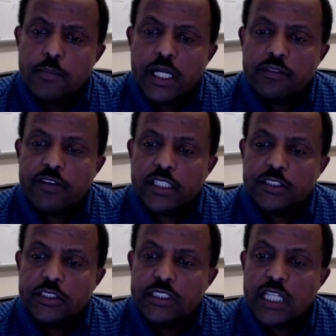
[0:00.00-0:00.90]

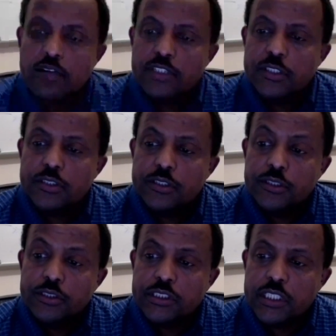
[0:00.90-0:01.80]
manufacturers have
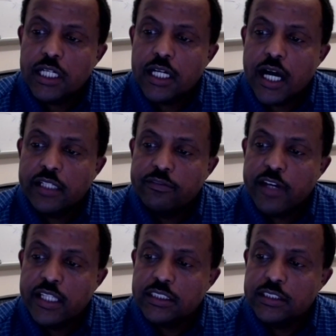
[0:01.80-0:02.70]
introduced uh,
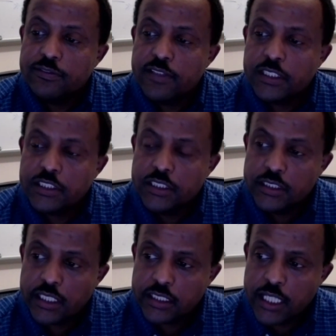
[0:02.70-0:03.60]
advanced deflection
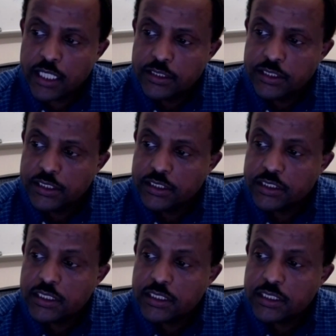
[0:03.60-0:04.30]
technologies.